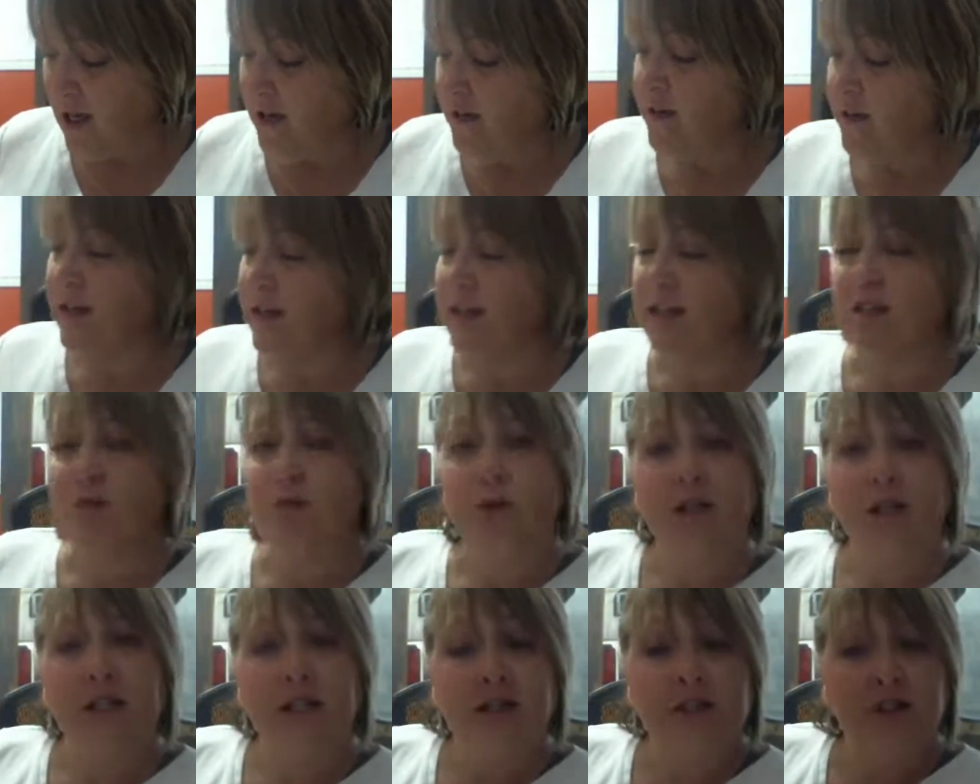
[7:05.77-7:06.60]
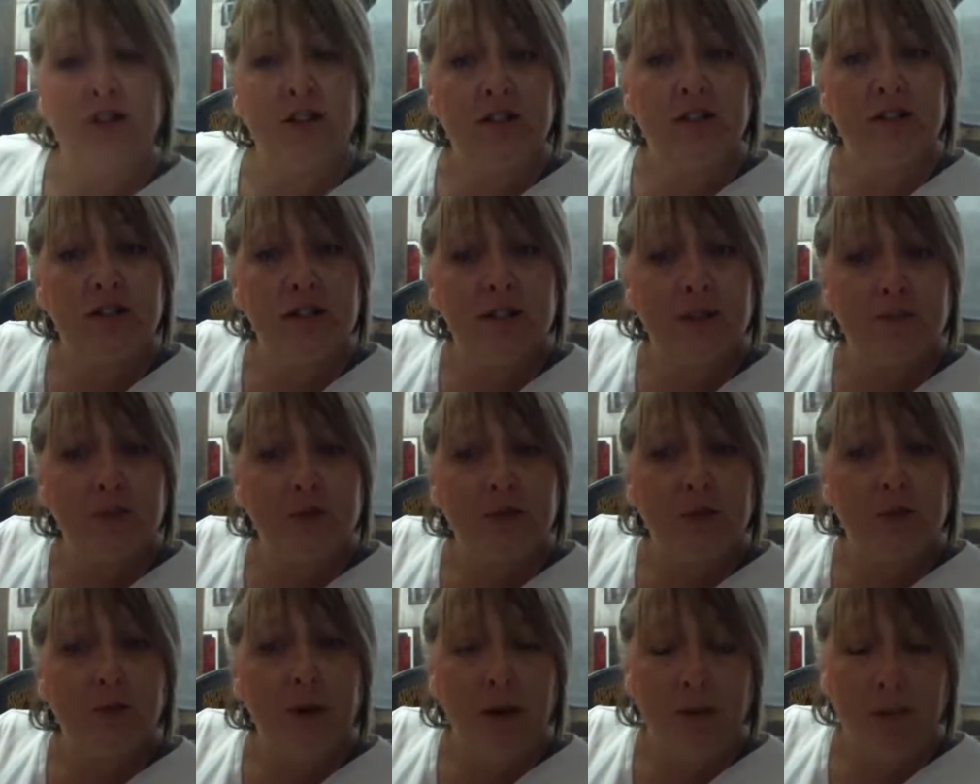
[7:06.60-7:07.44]
The next one is just tips
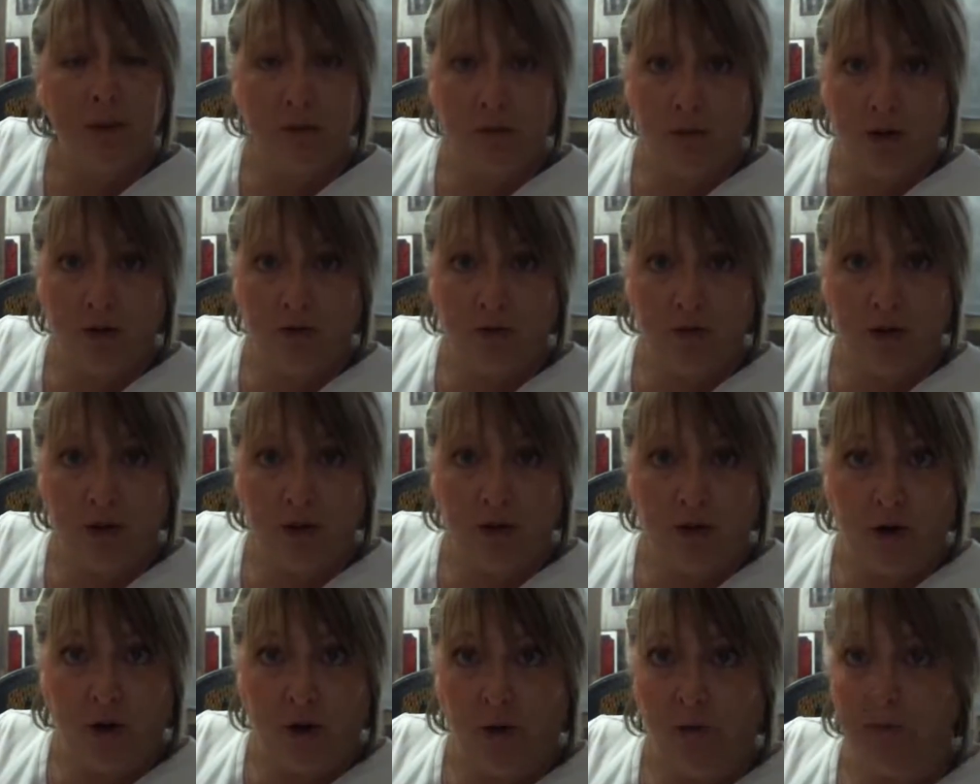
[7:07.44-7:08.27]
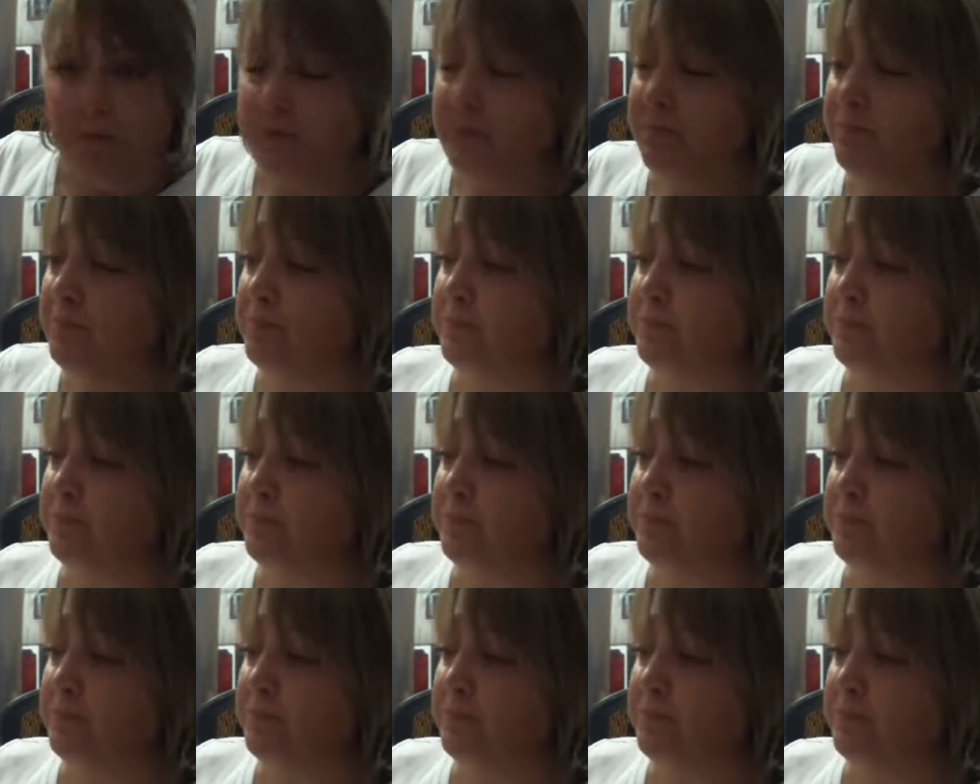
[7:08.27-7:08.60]
on puppy proofing your home.